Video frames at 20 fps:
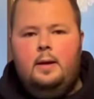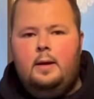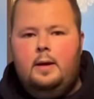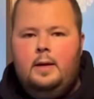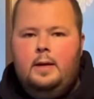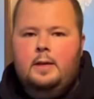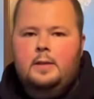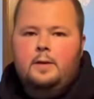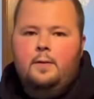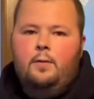
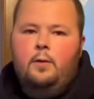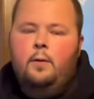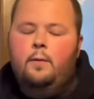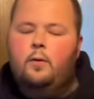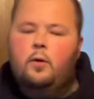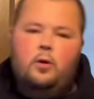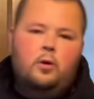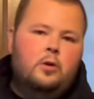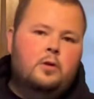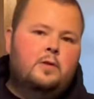Here's a few
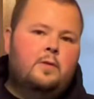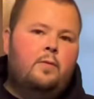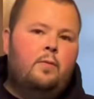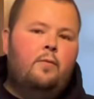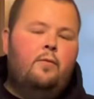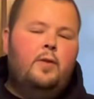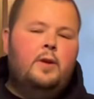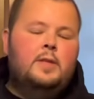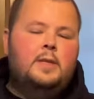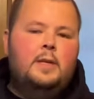photos of them
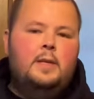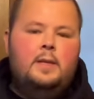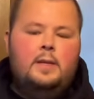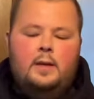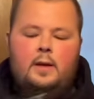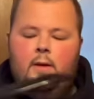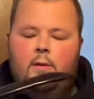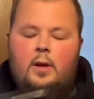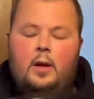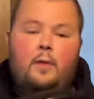fitted.
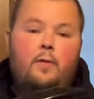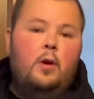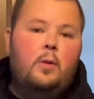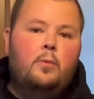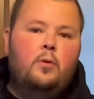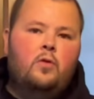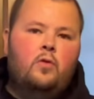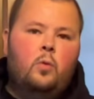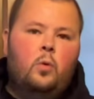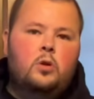Thank you very
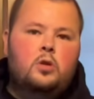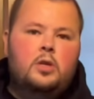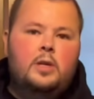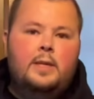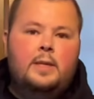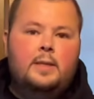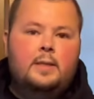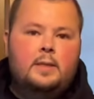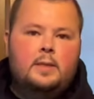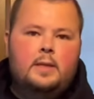much for
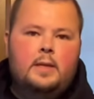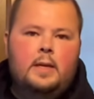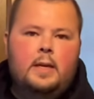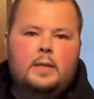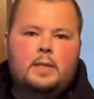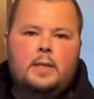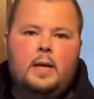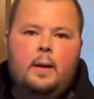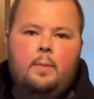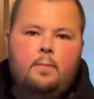watching. See you
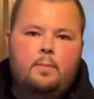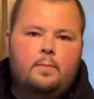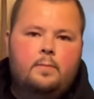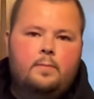next time.